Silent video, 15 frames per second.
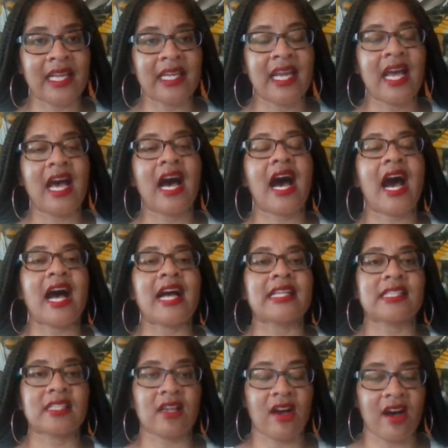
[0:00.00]
I
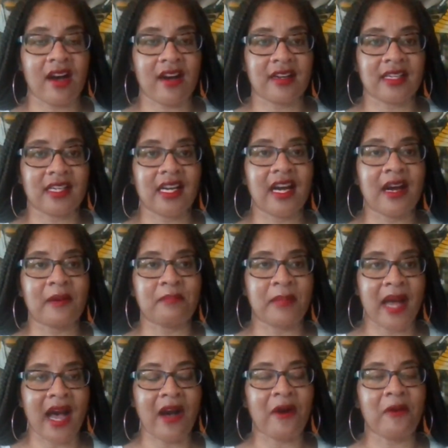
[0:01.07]
talk about
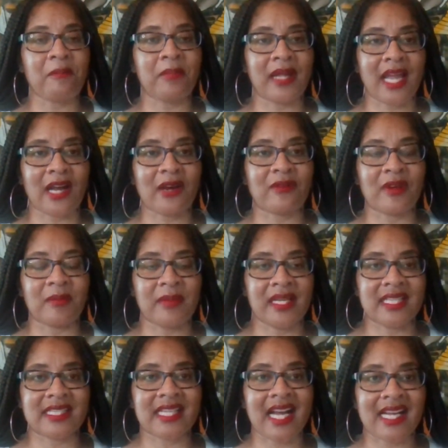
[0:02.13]
Black women in
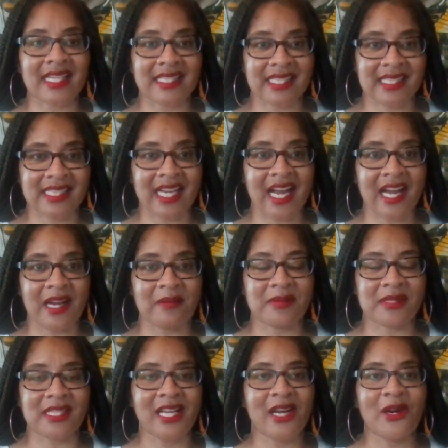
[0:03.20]
toxic jobs.
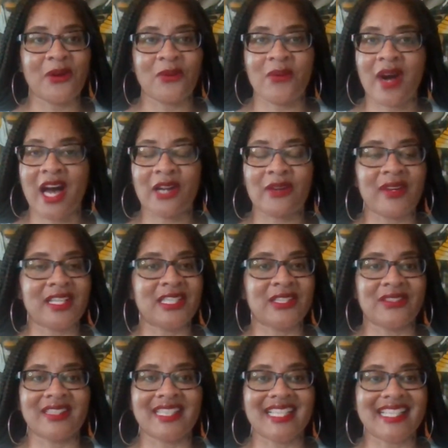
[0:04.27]
Why do I do this?
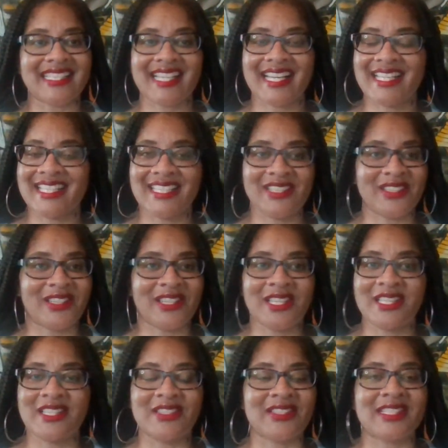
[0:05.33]
I, you're, you see
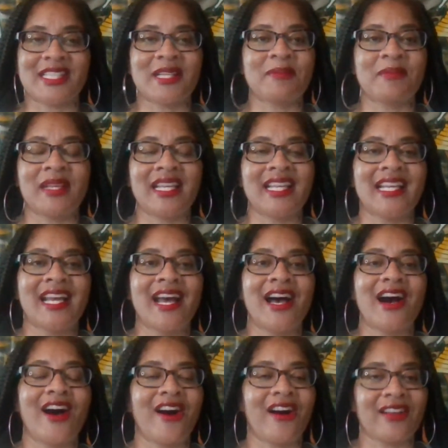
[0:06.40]
me, all these
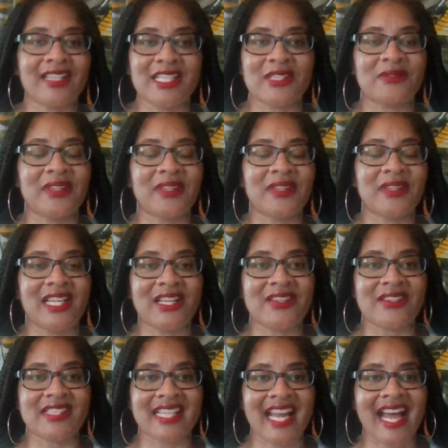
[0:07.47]
videos that I have.
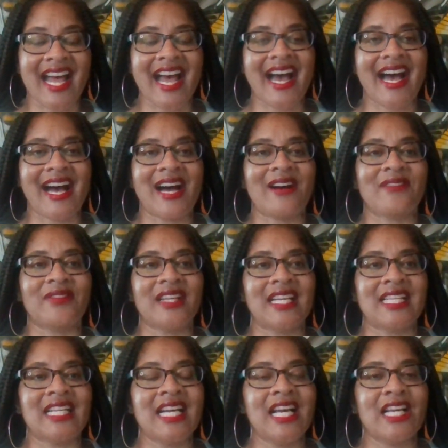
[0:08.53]
And, you know,
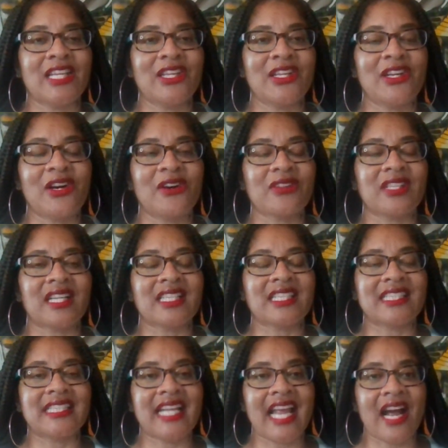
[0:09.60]
the other day I was getting
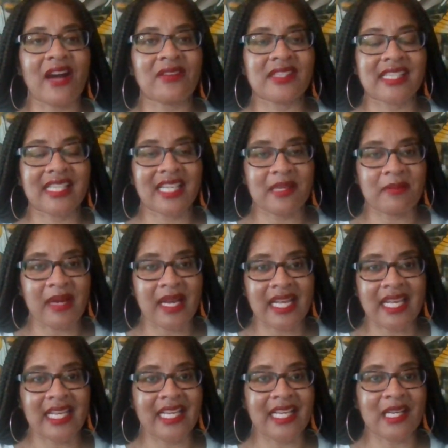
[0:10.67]
my head about it
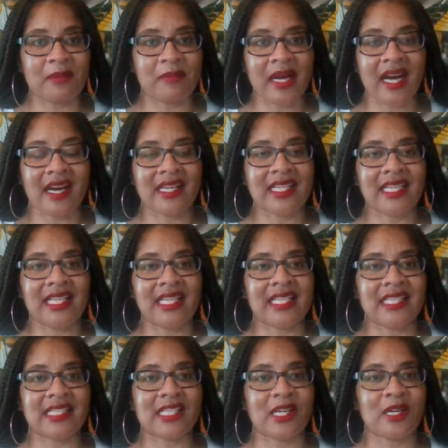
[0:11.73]
in terms of,
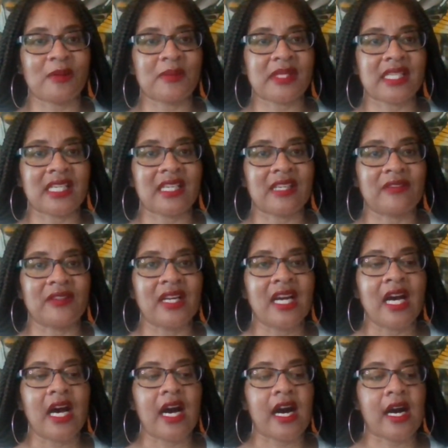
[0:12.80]
um, I
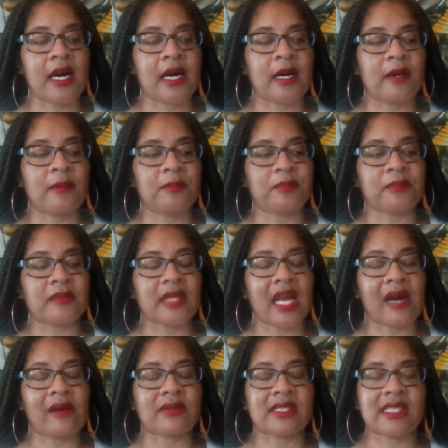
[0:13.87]
was thinking to
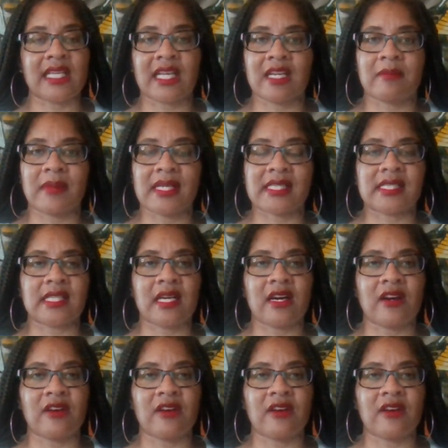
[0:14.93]
myself, am I doing too many